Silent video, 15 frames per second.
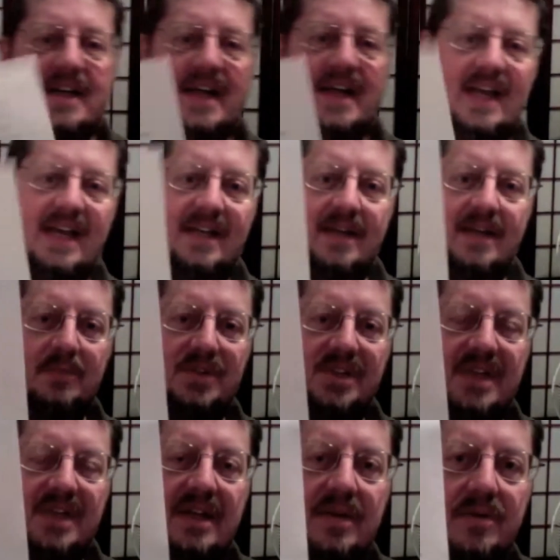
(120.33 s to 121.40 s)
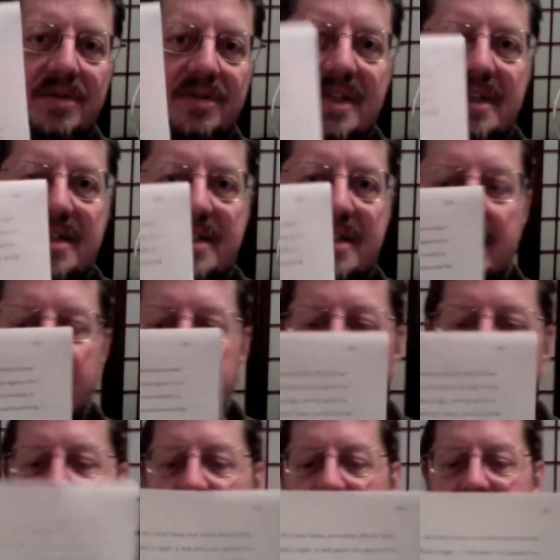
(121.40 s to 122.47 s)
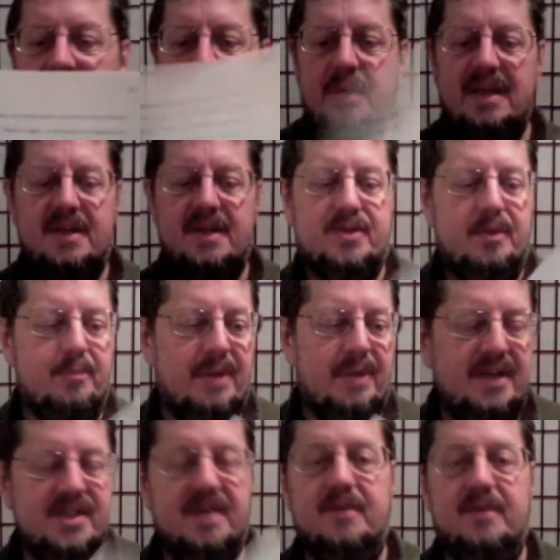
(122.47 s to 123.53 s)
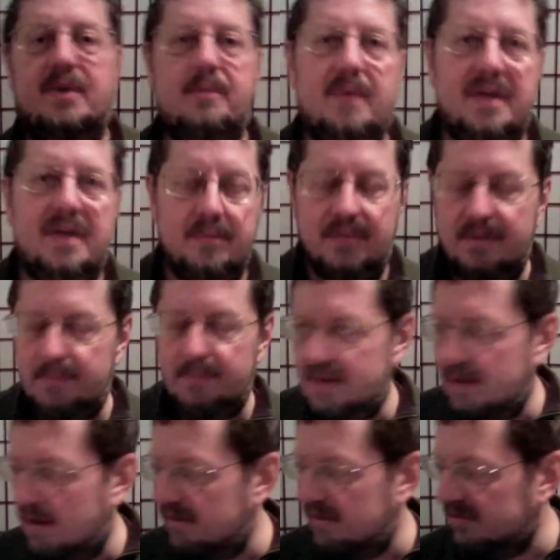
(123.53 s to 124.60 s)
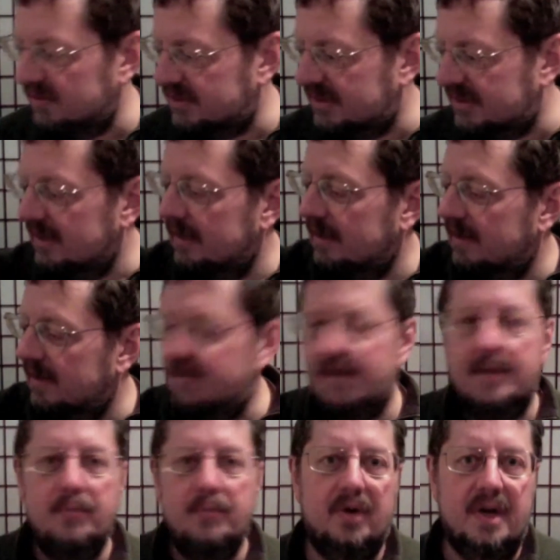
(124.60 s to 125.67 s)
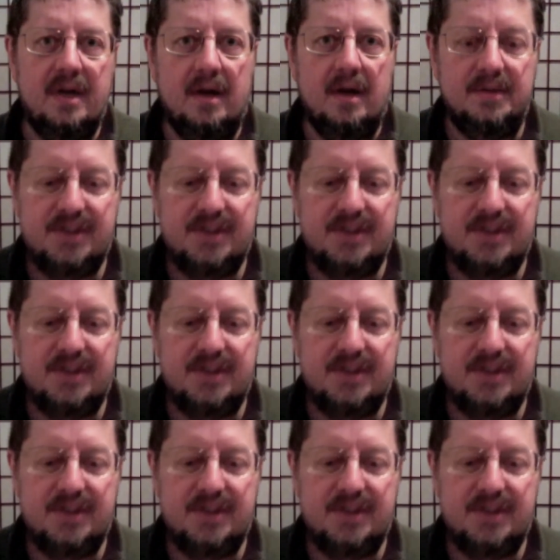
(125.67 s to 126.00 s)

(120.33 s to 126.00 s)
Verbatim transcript: And I'm just going to use this uh, page, manuscript page out of one of my one of my novels that I'm working on.